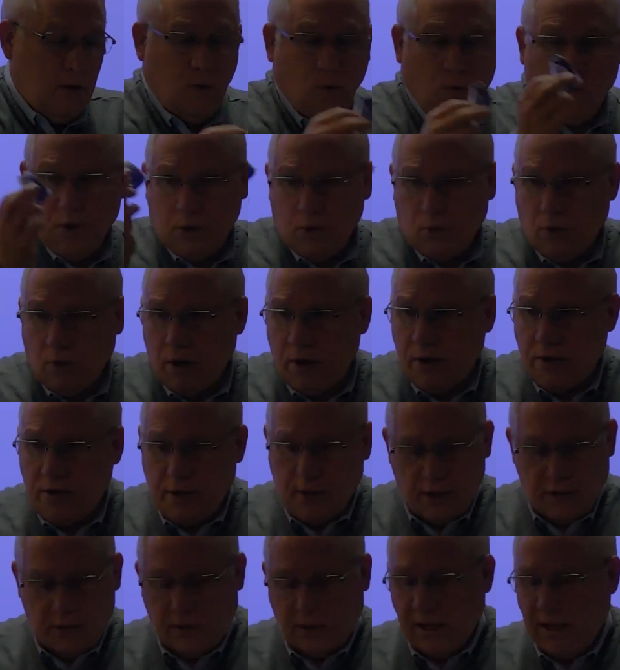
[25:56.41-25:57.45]
with one of the
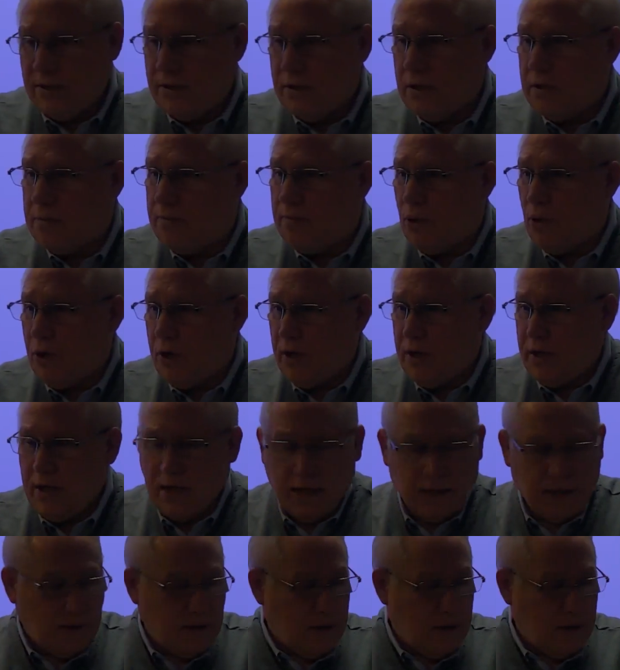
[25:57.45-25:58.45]
other lenses put it in.